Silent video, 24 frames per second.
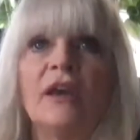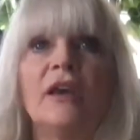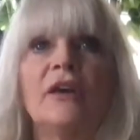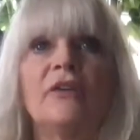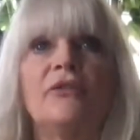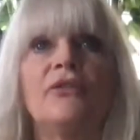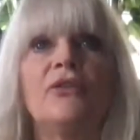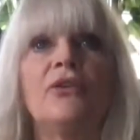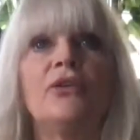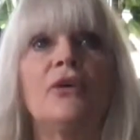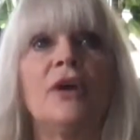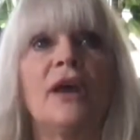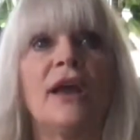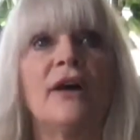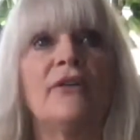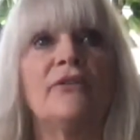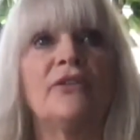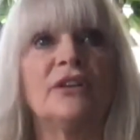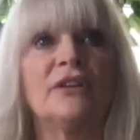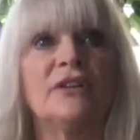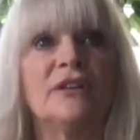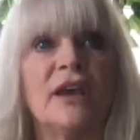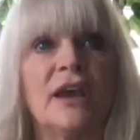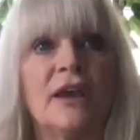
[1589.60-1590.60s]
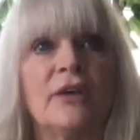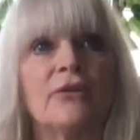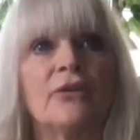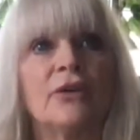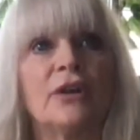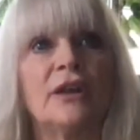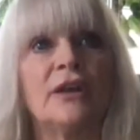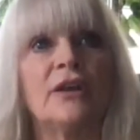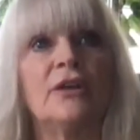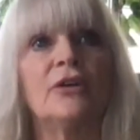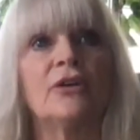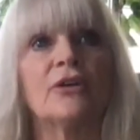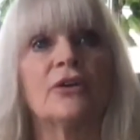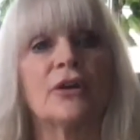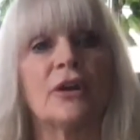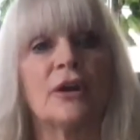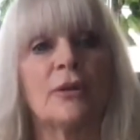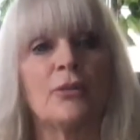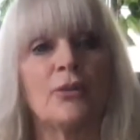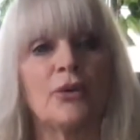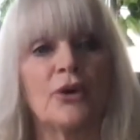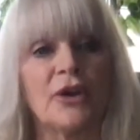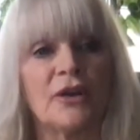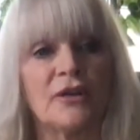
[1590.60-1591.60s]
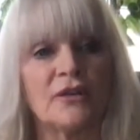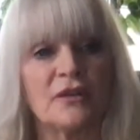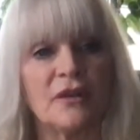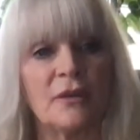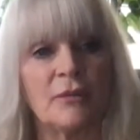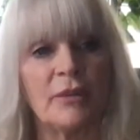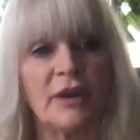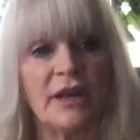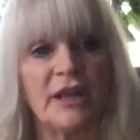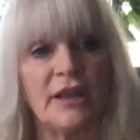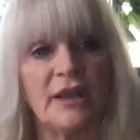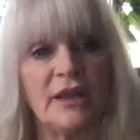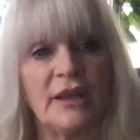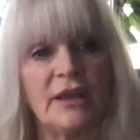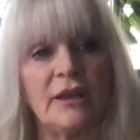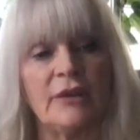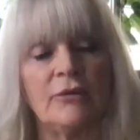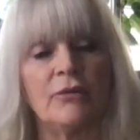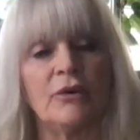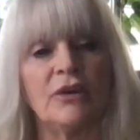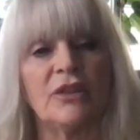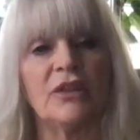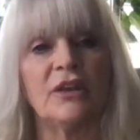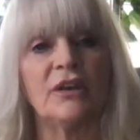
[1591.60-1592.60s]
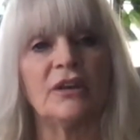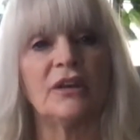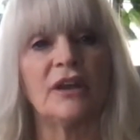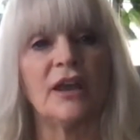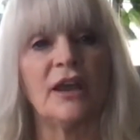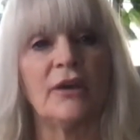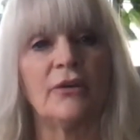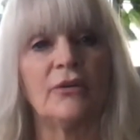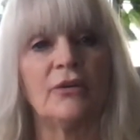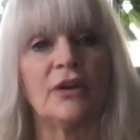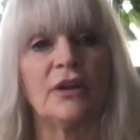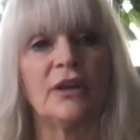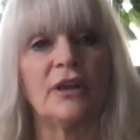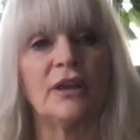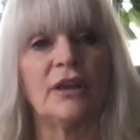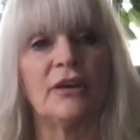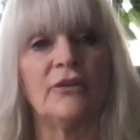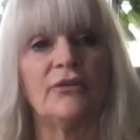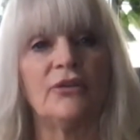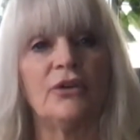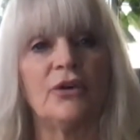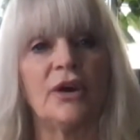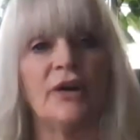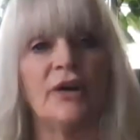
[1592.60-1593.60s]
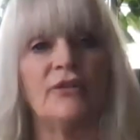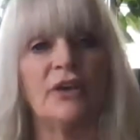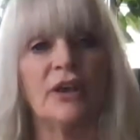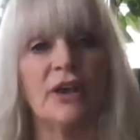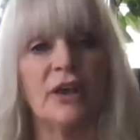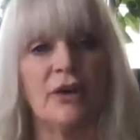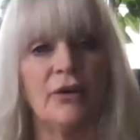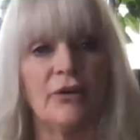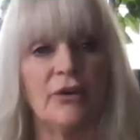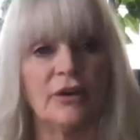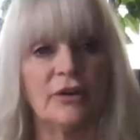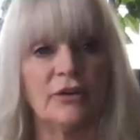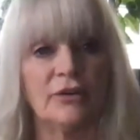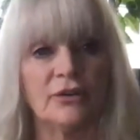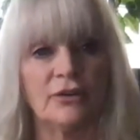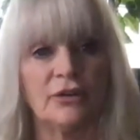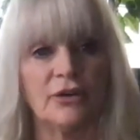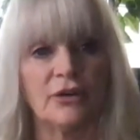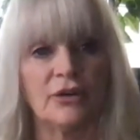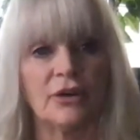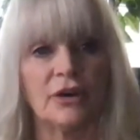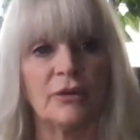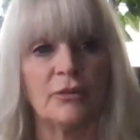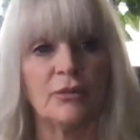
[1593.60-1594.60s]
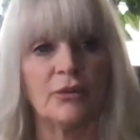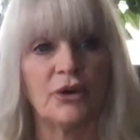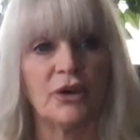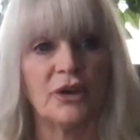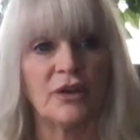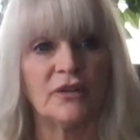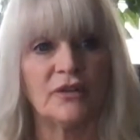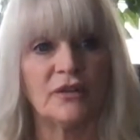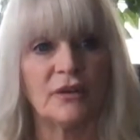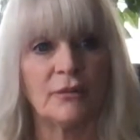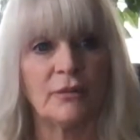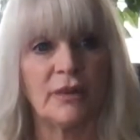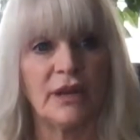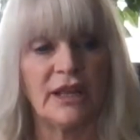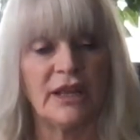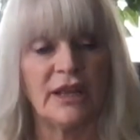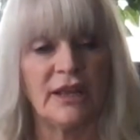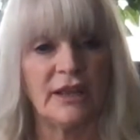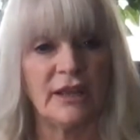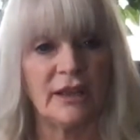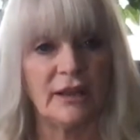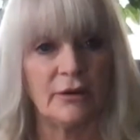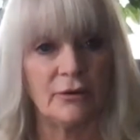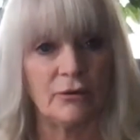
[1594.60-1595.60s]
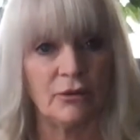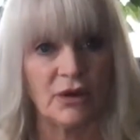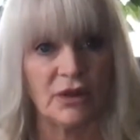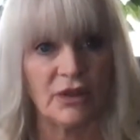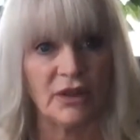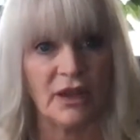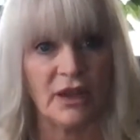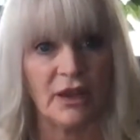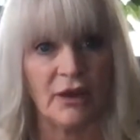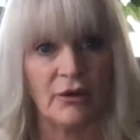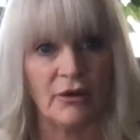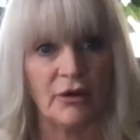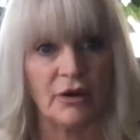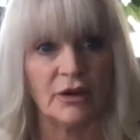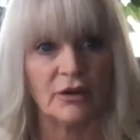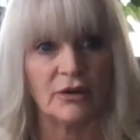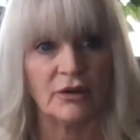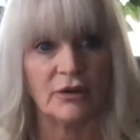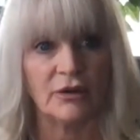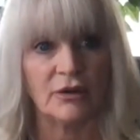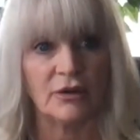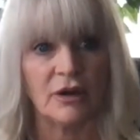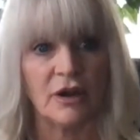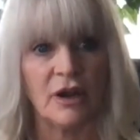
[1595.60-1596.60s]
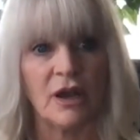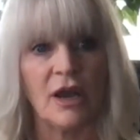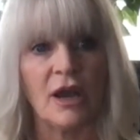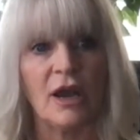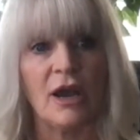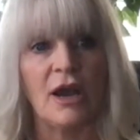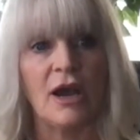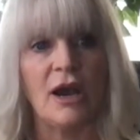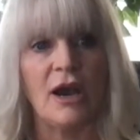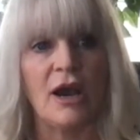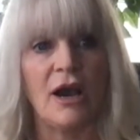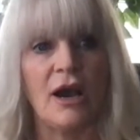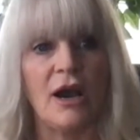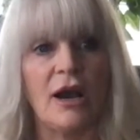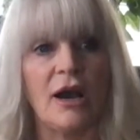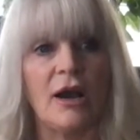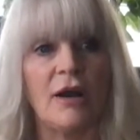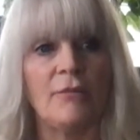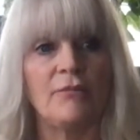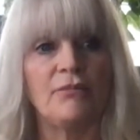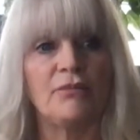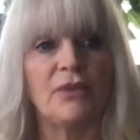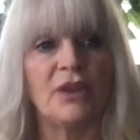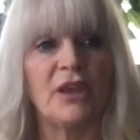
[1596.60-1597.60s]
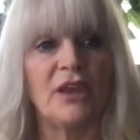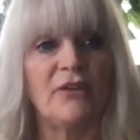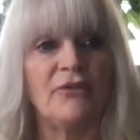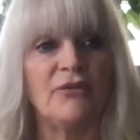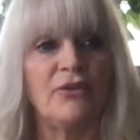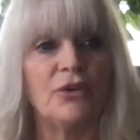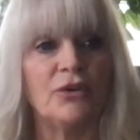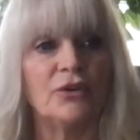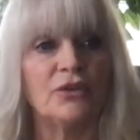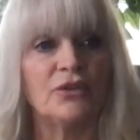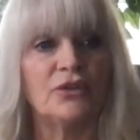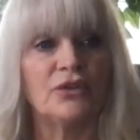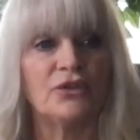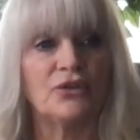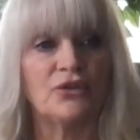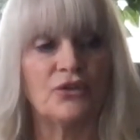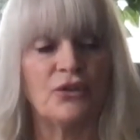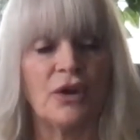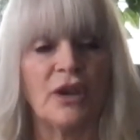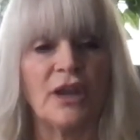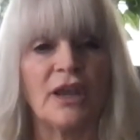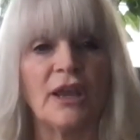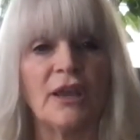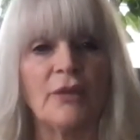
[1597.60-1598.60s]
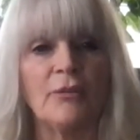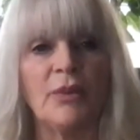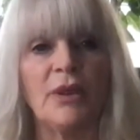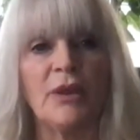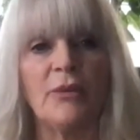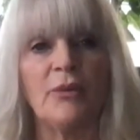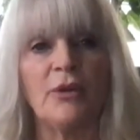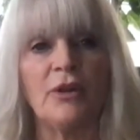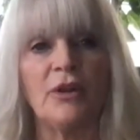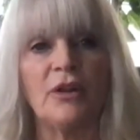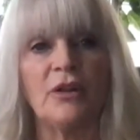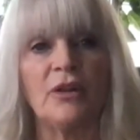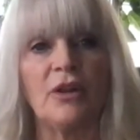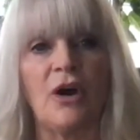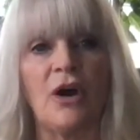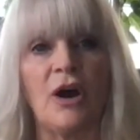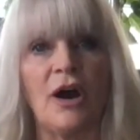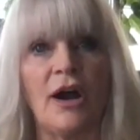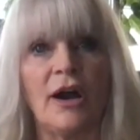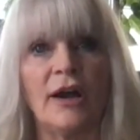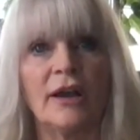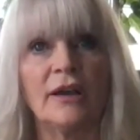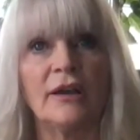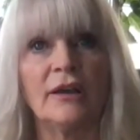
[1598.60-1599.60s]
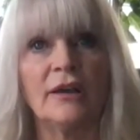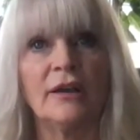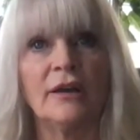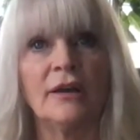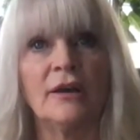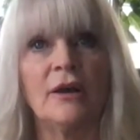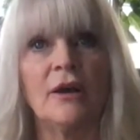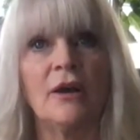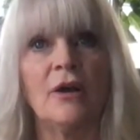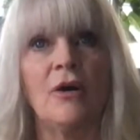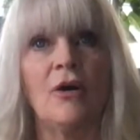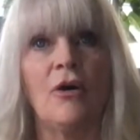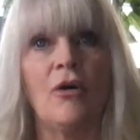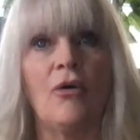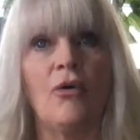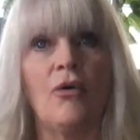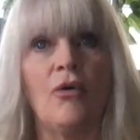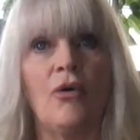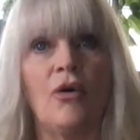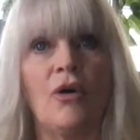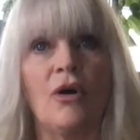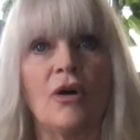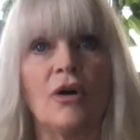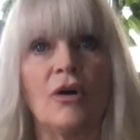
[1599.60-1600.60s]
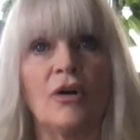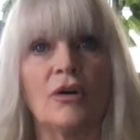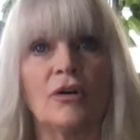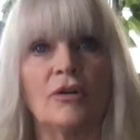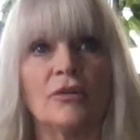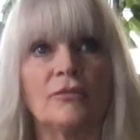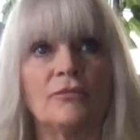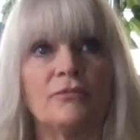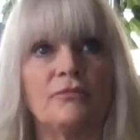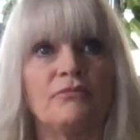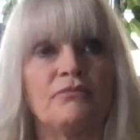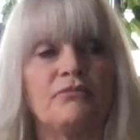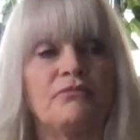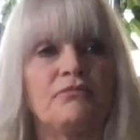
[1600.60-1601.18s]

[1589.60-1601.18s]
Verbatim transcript: if you have integrity you're going to bring somebody in with integrity if you have character you're going to bring somebody in with character um, if you're stringing people along or